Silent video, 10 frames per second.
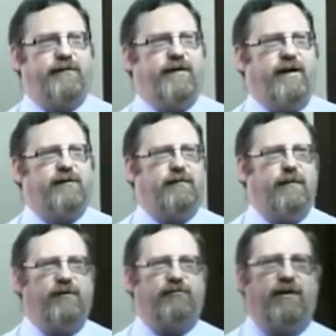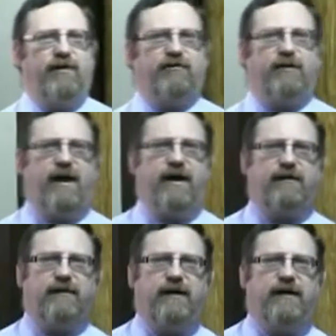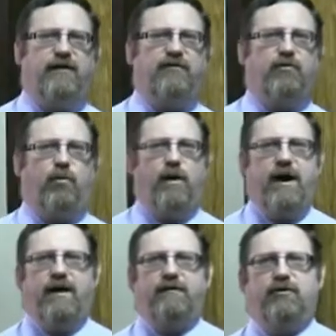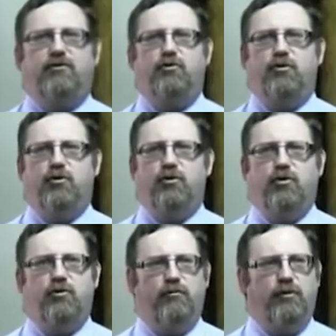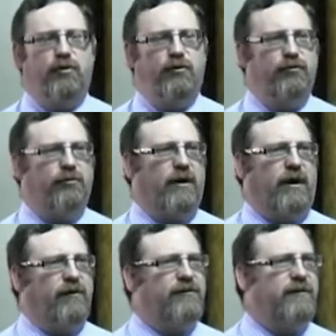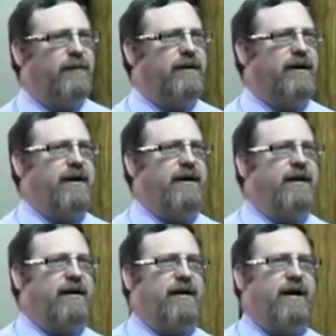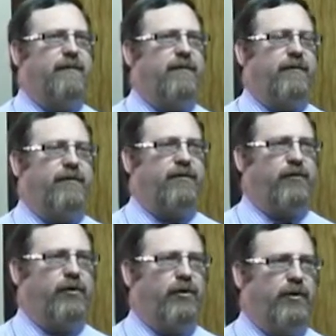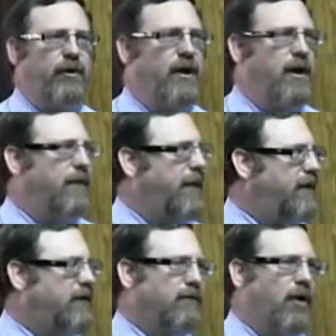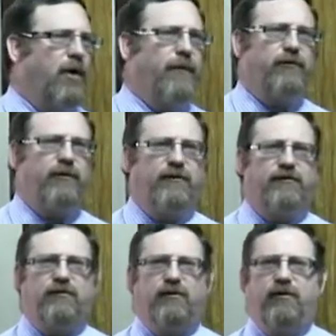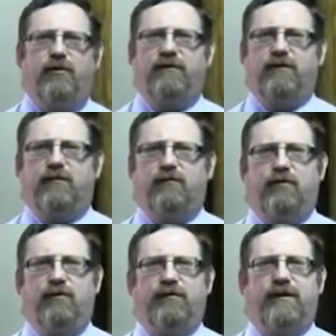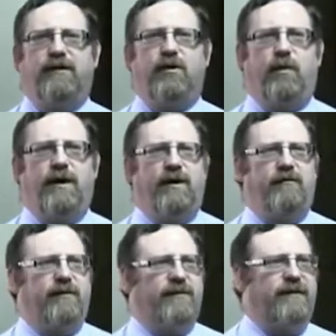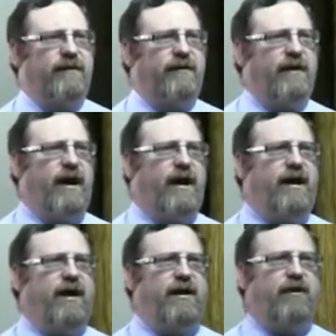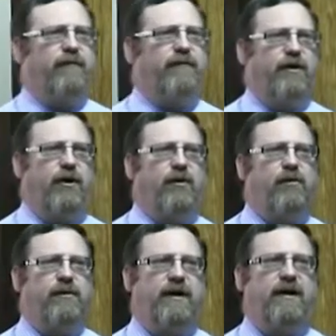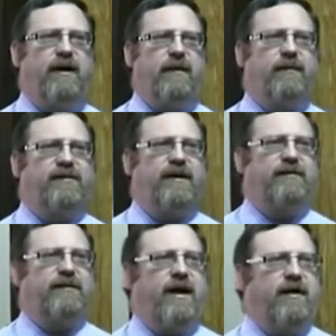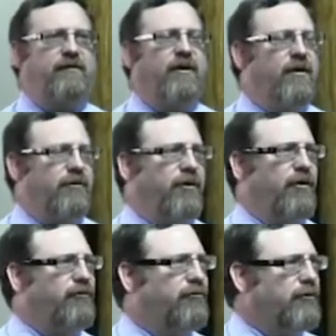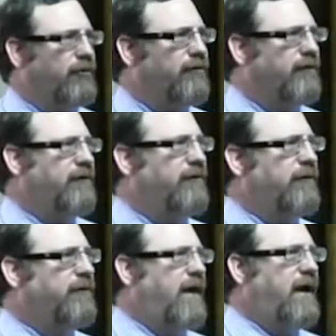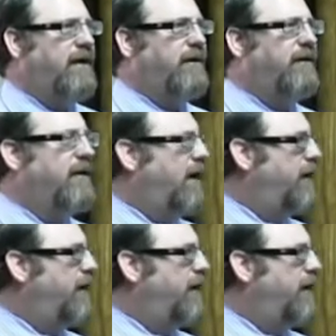of the Tax Administration Act is where the new rules will ultimately come through. But at the moment we are still using the rules under 107A of the old Income Tax Act. Those rules are still valid,